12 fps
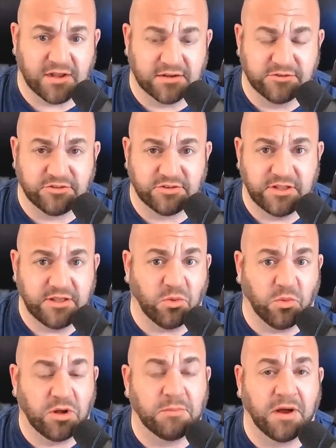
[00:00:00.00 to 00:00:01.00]
country
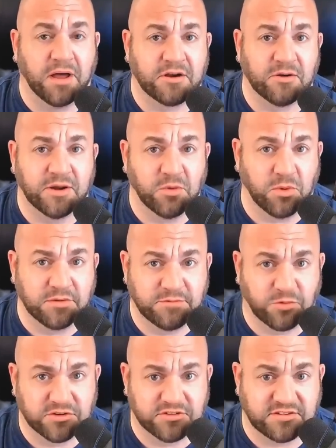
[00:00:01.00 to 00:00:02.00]
while monitoring
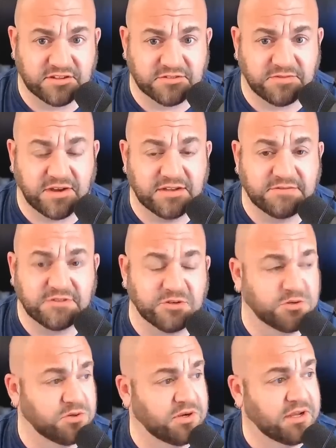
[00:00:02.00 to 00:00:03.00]

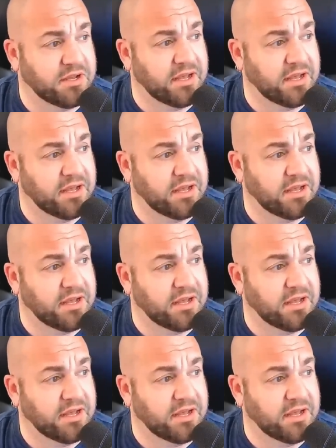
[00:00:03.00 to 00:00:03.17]
14652,